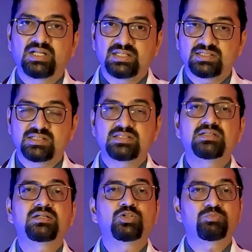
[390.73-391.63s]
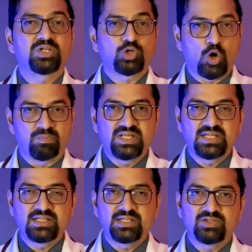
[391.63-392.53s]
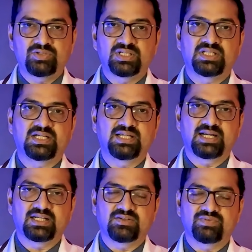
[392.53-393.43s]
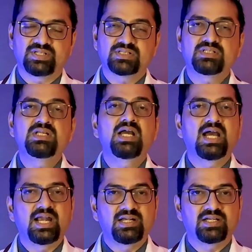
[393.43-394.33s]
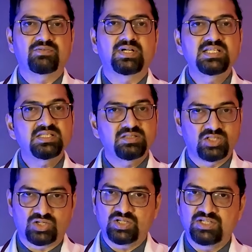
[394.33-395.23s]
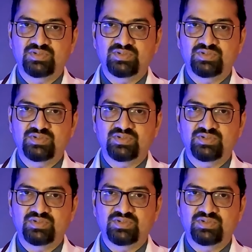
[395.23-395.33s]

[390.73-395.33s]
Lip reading: it is considered to be a complicated urinary tract infection and requires thorough